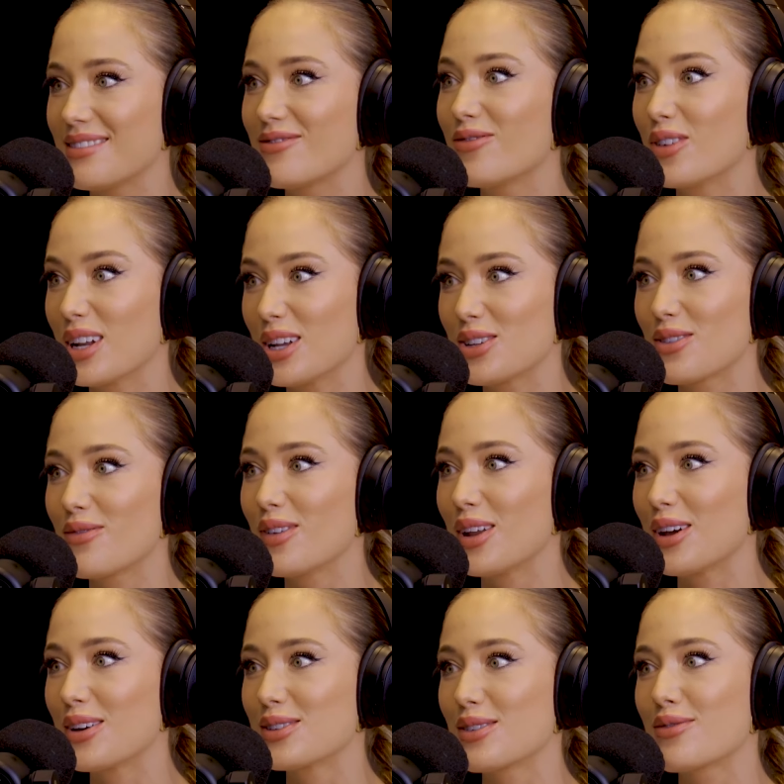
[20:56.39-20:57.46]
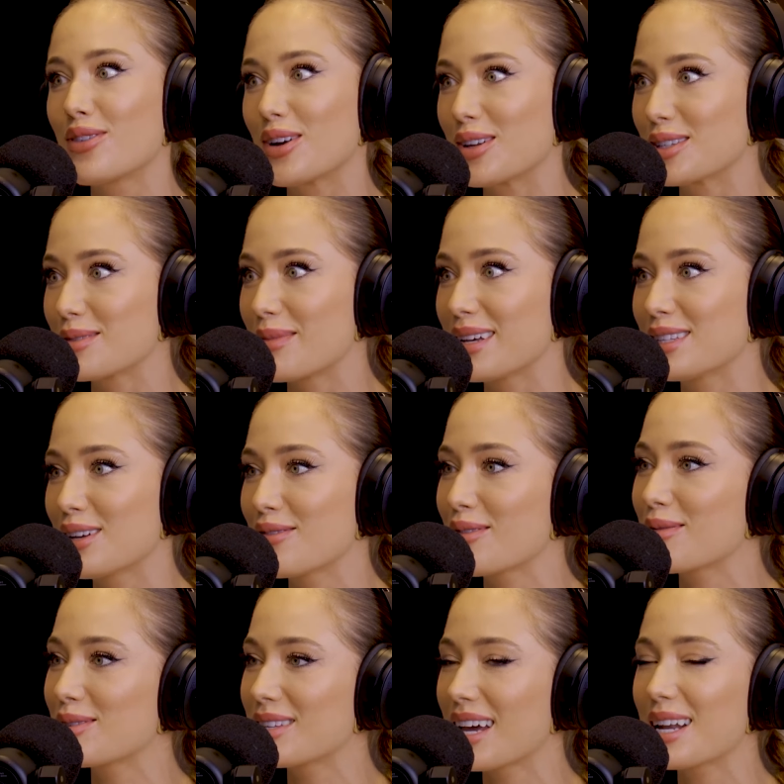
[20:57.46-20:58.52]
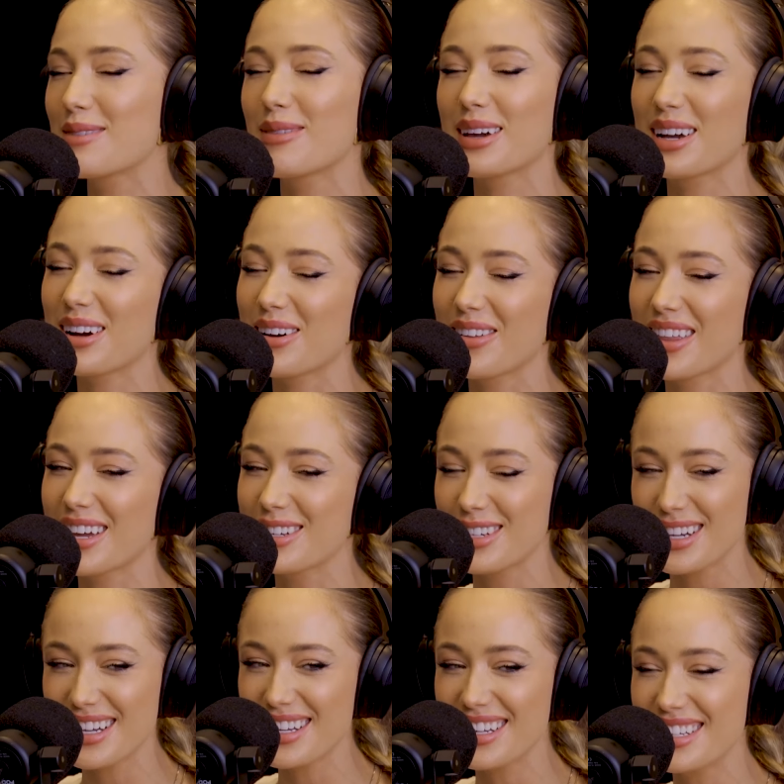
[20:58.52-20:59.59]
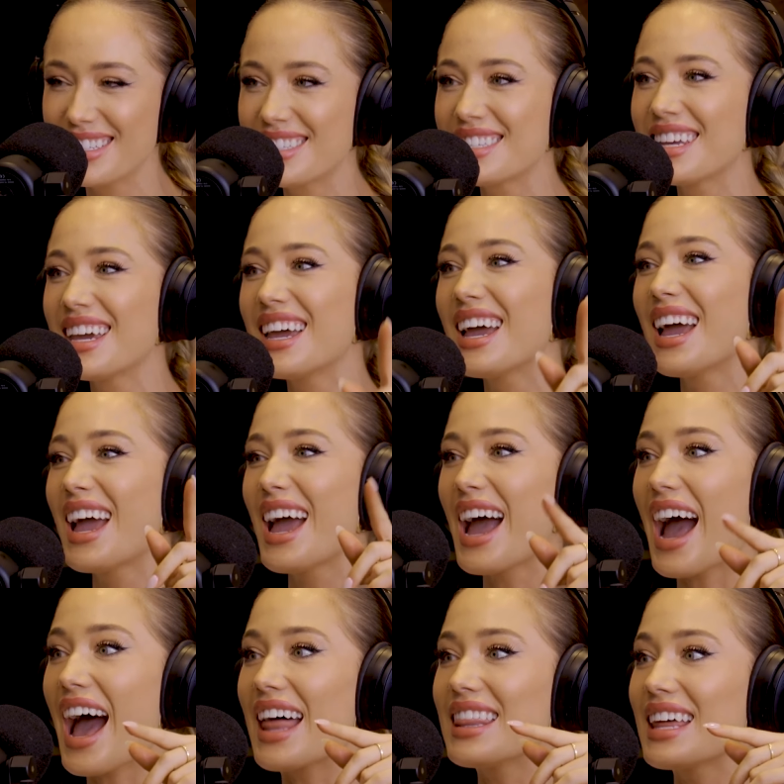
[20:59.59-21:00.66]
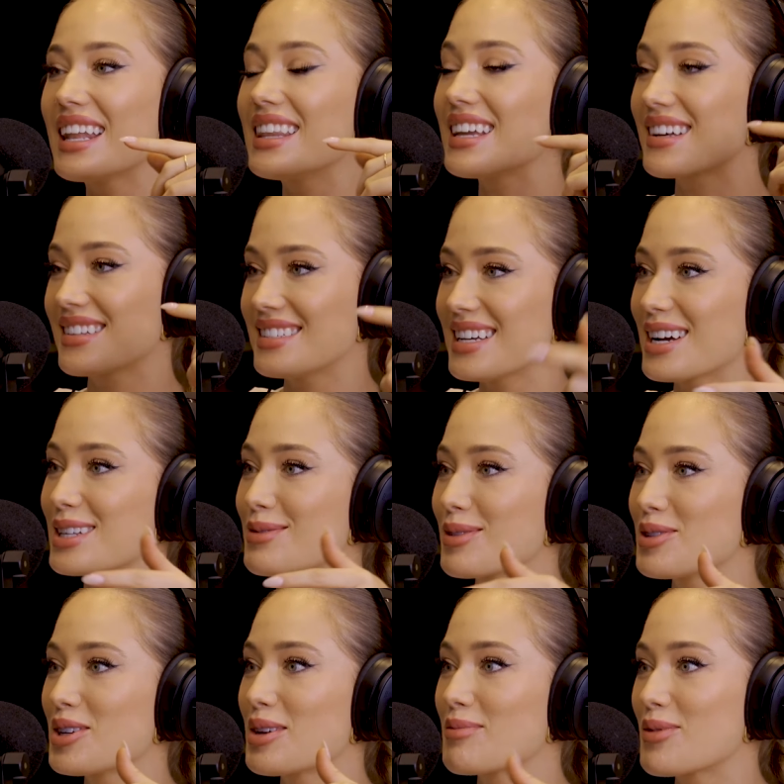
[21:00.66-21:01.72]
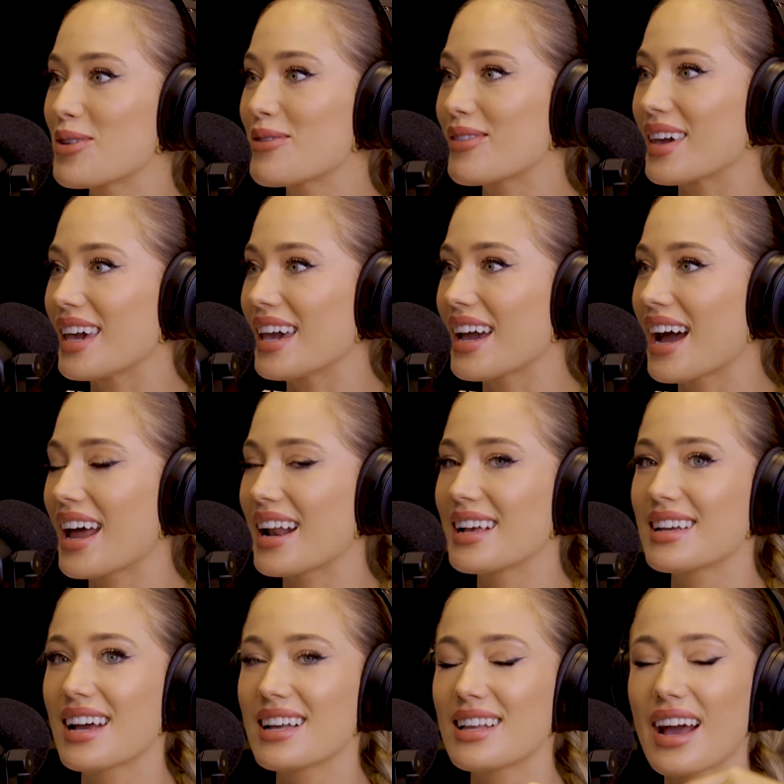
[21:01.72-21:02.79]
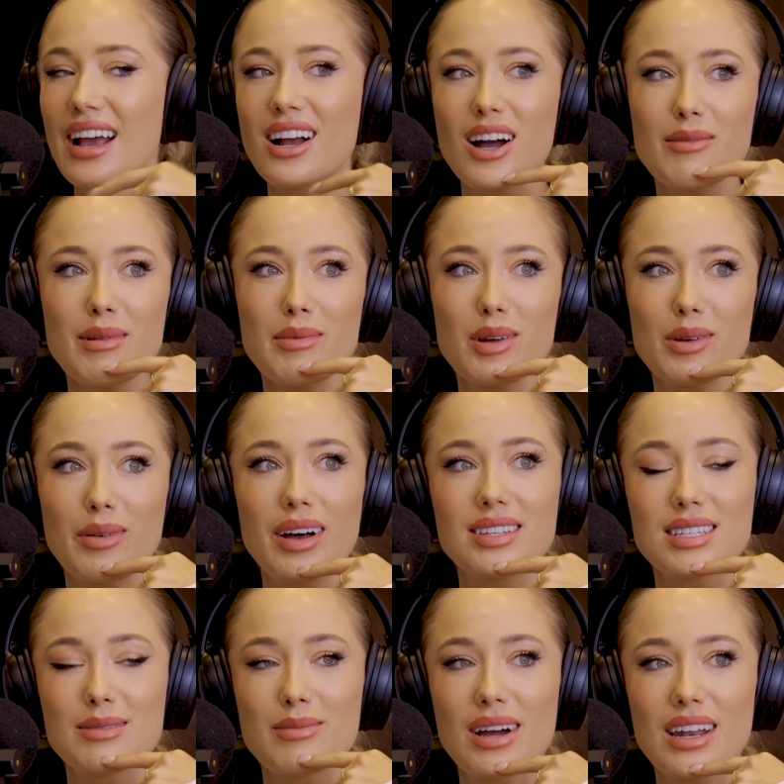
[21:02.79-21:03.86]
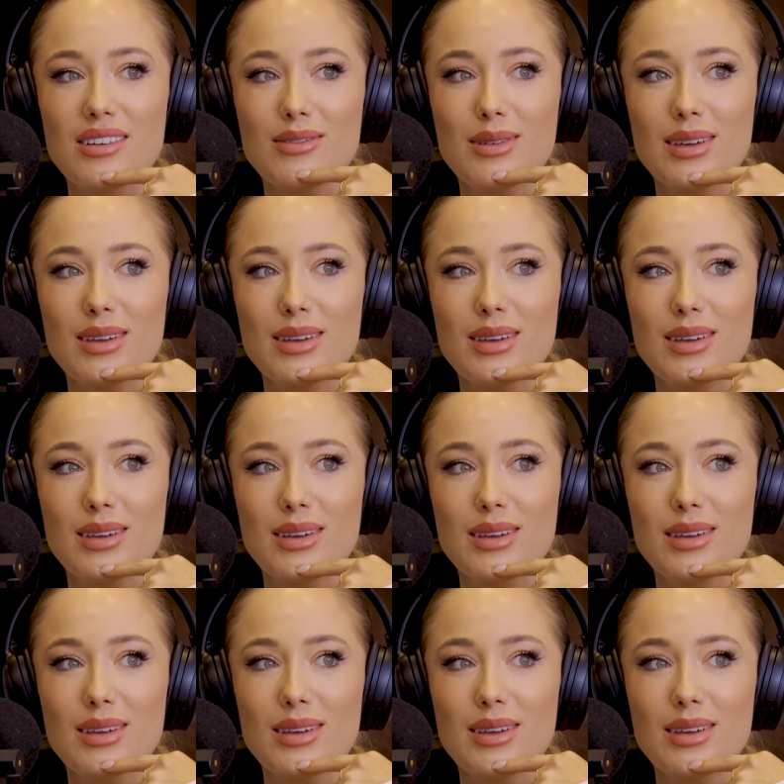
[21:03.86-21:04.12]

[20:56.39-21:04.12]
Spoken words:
footage of videos or photos of myself from the side, I'm like, oh, there she is. And then the other day I was watching a movie, and I can't remember what it was. It might have